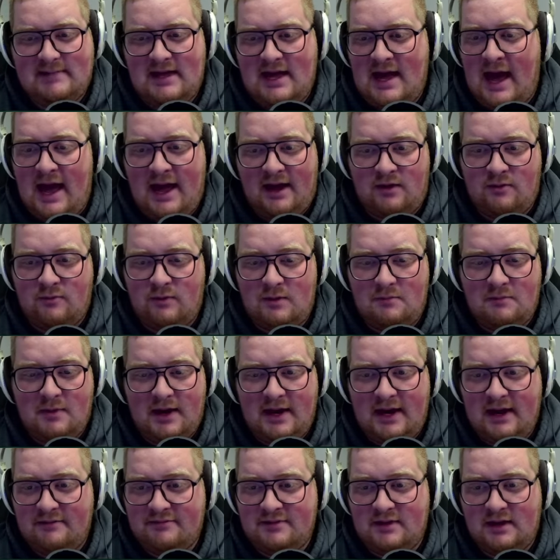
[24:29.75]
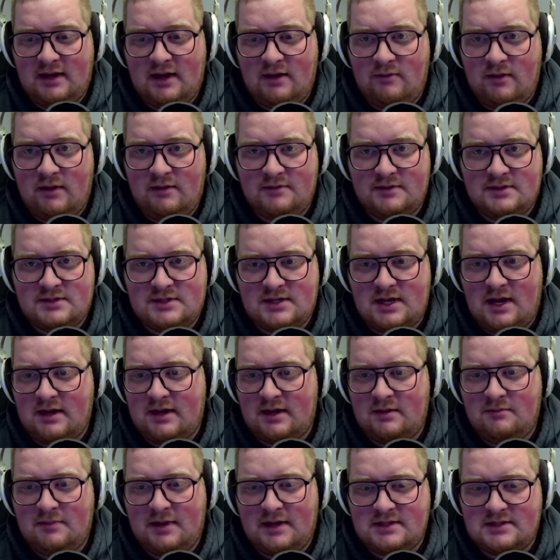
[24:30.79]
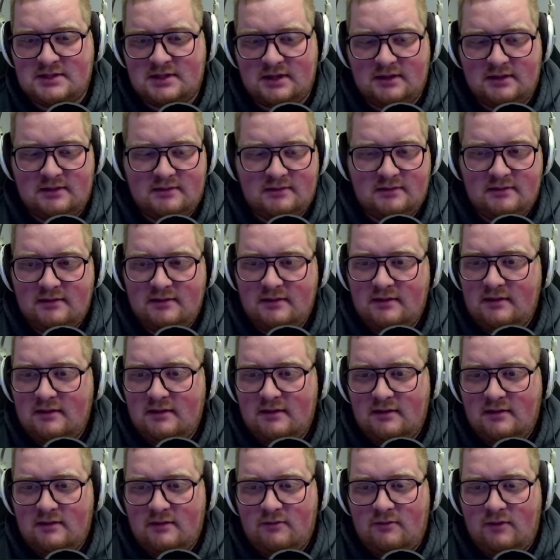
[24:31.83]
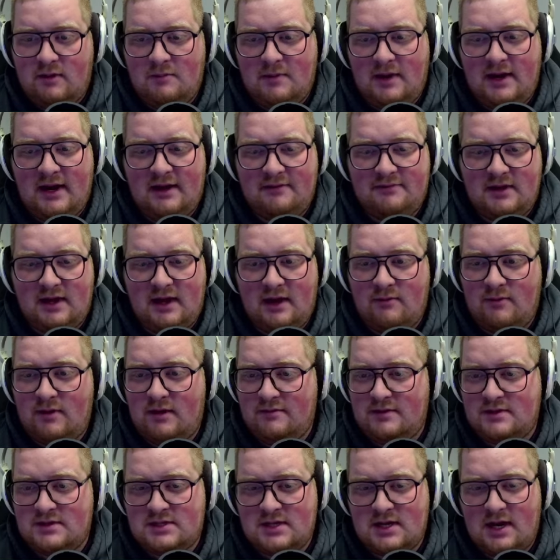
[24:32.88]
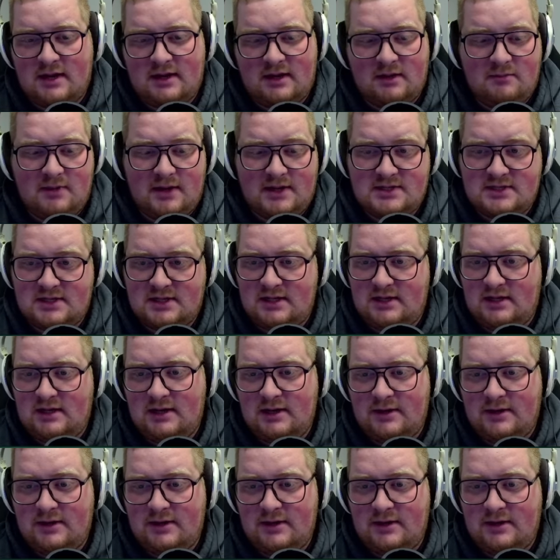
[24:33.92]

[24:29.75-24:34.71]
Heck, we might have to get rid of a Sock and Buskin. We might have to get rid of a Sock and Buskin,